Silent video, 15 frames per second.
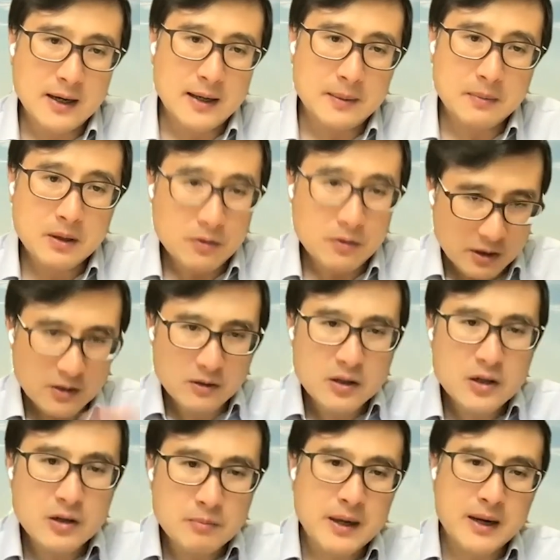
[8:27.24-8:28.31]

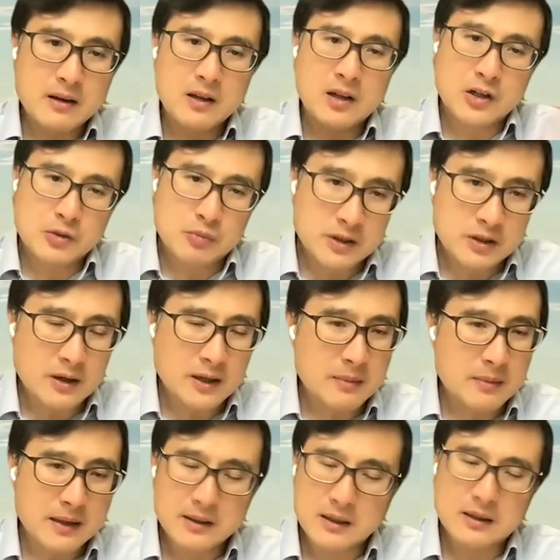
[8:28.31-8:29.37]
Here, by and large, we're
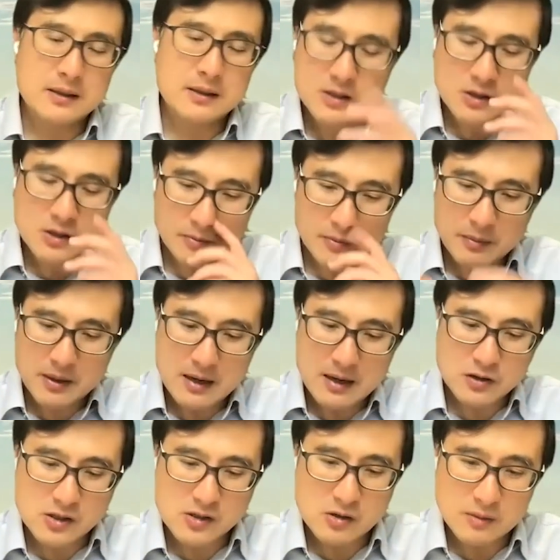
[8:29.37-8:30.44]
talking about, you know, so
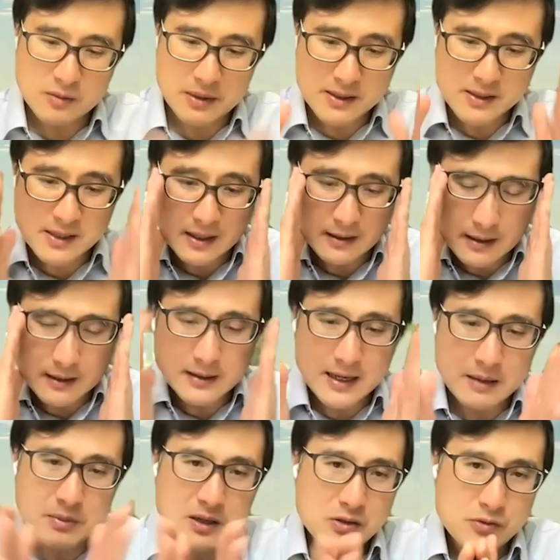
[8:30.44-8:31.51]
maybe I should start by saying that
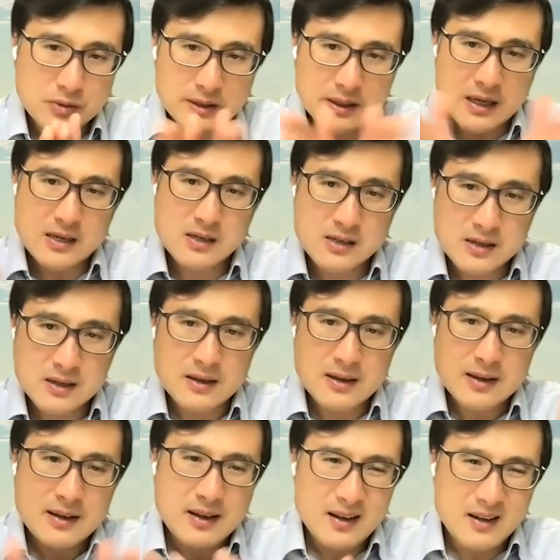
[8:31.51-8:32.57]
diabetes really has,
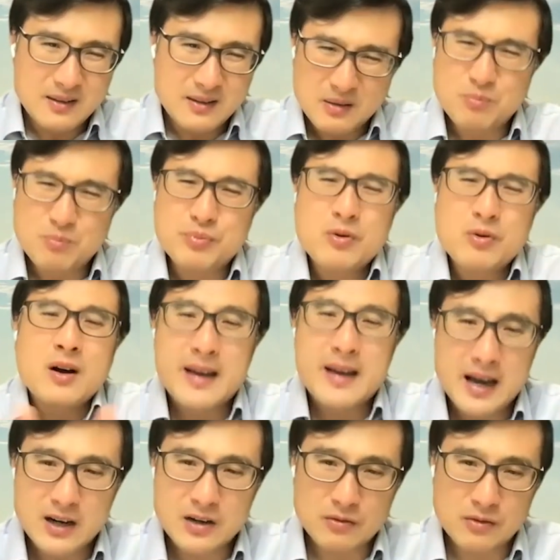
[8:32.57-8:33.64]
in broad
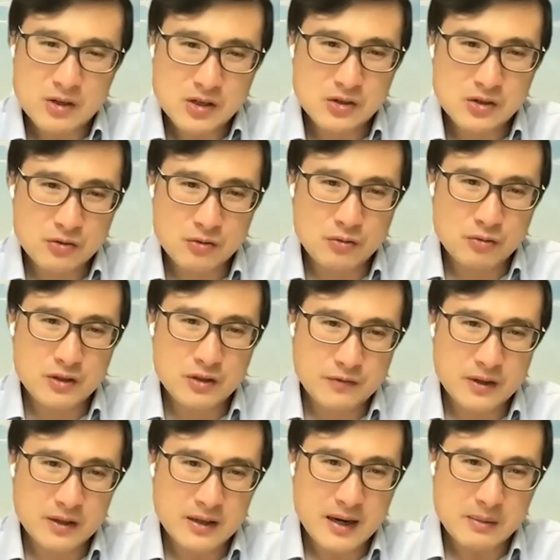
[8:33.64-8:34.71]
categories, two
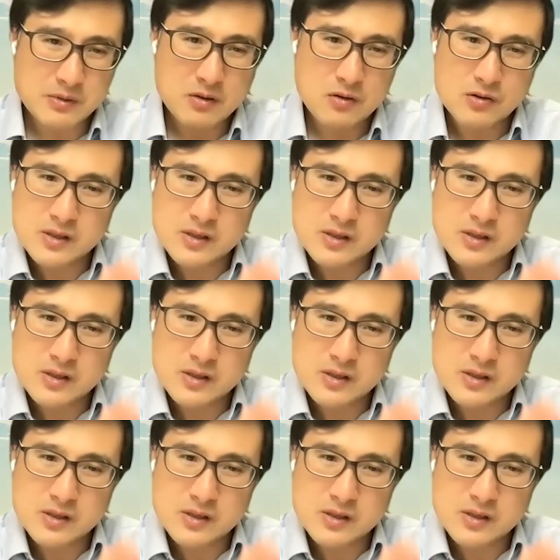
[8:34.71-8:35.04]
different types.